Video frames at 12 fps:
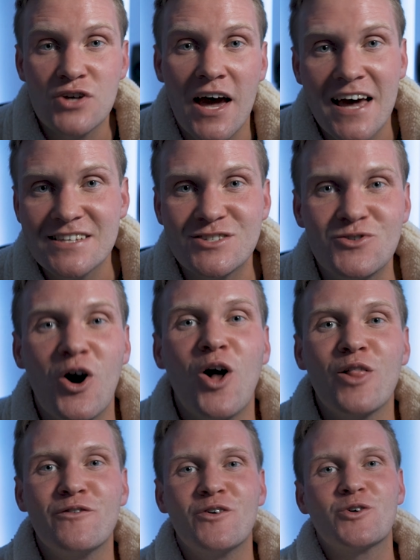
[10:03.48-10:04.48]
to answer
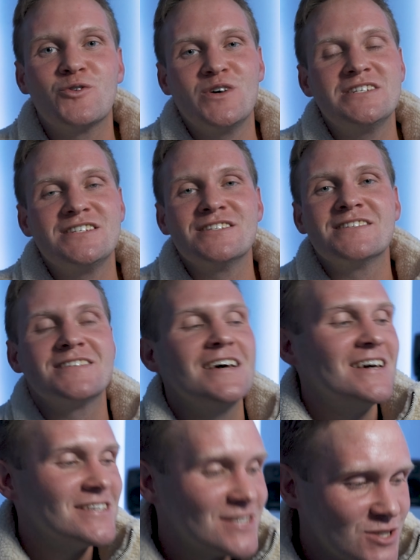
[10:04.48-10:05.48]
all of your questions.
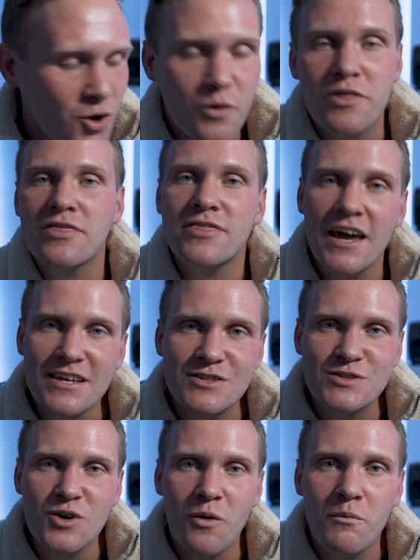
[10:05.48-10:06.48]
So thank you
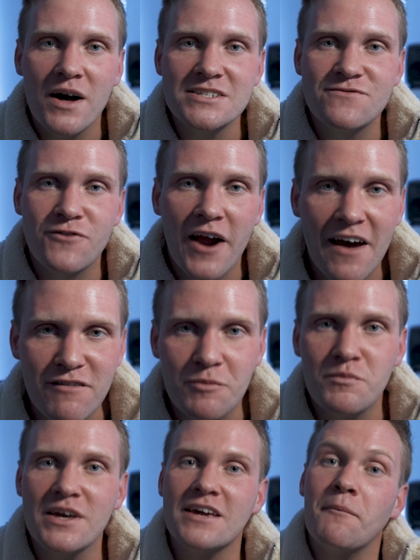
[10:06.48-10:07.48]
so much for having
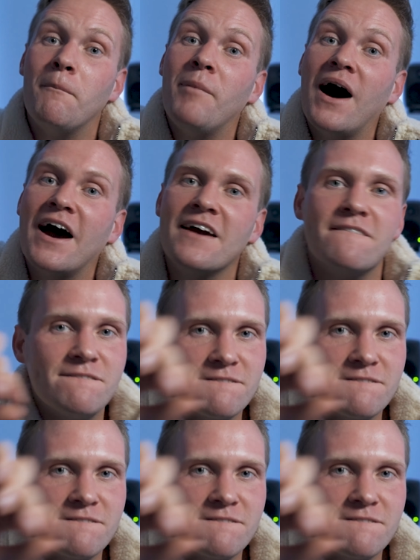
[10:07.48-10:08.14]
me. Bye.